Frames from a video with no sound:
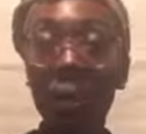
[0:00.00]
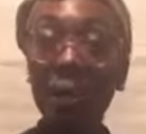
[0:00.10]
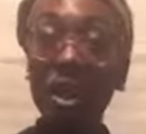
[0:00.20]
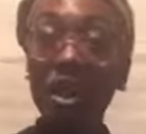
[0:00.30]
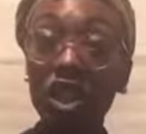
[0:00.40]

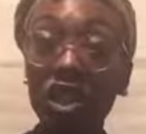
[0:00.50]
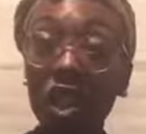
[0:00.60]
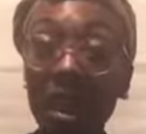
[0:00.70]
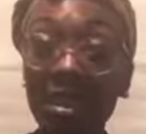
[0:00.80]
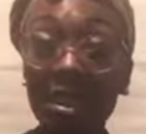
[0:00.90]
make sure you
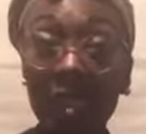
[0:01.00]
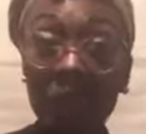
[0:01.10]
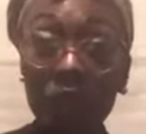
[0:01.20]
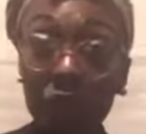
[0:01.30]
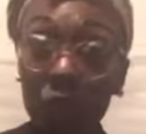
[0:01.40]
guys stay
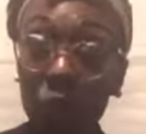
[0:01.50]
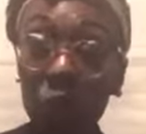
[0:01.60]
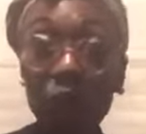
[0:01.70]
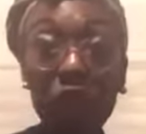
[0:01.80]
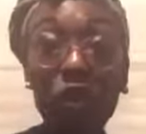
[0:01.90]

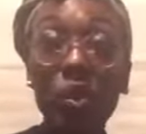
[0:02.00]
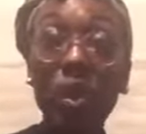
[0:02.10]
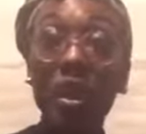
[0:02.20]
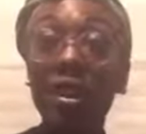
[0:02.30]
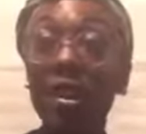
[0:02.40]
tuned so you
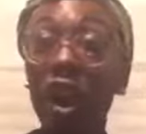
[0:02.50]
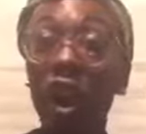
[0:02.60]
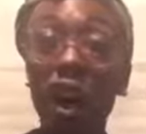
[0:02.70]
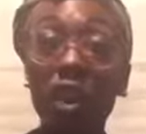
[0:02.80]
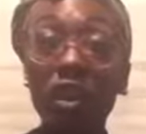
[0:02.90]
can get
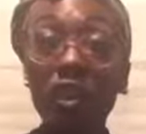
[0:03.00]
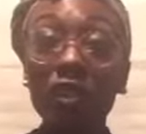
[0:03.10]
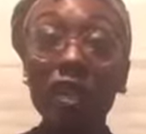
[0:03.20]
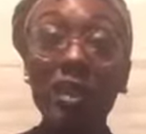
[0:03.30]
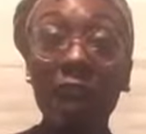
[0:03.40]
all
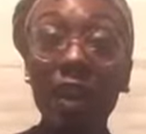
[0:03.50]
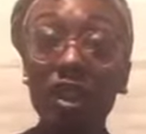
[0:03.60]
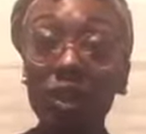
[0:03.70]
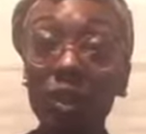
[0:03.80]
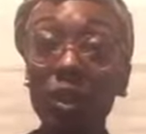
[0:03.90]
of the
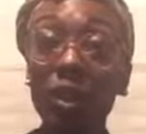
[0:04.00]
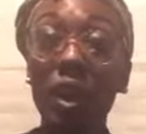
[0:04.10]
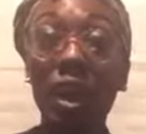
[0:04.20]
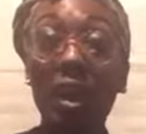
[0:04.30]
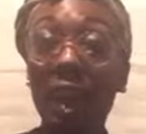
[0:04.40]

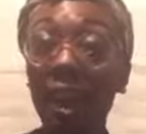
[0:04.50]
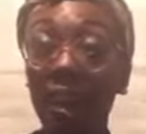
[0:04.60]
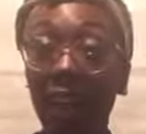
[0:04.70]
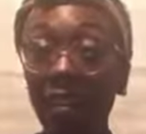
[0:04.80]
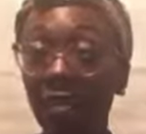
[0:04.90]
sexual
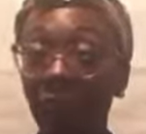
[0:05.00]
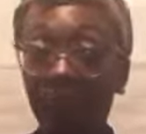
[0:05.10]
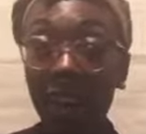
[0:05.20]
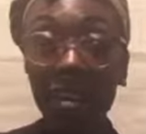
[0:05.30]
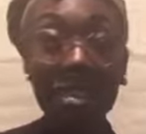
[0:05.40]

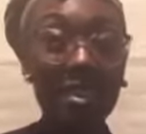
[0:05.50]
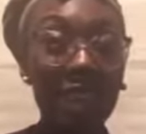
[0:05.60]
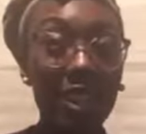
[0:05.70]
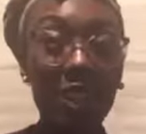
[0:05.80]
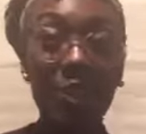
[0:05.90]
advice,
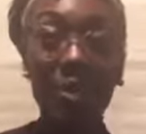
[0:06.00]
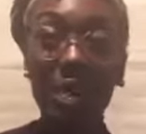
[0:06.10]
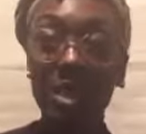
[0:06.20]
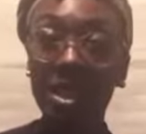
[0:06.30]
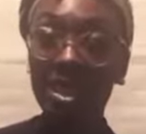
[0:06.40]
sexual
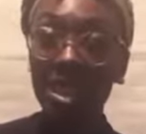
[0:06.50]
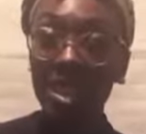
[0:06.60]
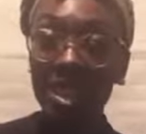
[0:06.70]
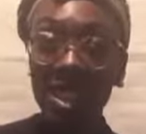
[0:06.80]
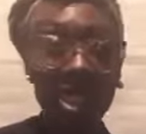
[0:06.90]

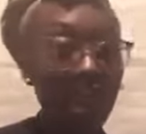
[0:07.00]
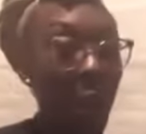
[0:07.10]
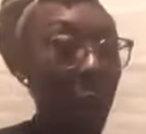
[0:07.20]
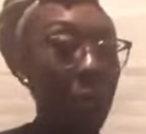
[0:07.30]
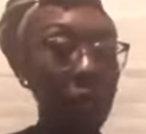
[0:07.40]
positions.
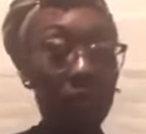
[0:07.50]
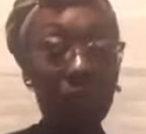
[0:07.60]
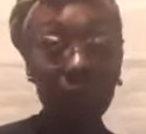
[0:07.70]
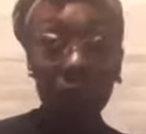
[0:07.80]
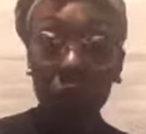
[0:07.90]
Pretty
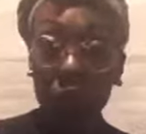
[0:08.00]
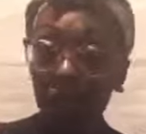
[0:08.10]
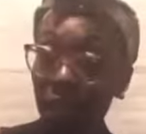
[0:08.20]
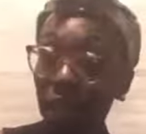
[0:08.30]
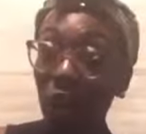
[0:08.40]
soon we're
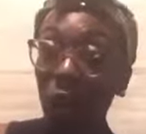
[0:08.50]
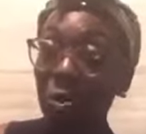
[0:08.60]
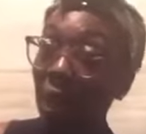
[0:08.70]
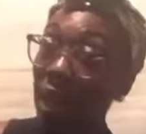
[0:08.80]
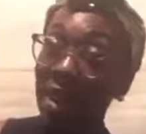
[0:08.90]
gonna start
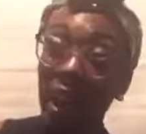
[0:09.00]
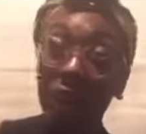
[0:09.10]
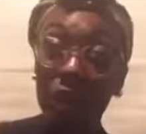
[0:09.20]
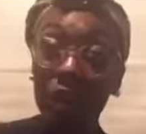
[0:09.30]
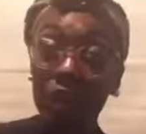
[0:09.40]
bringing out the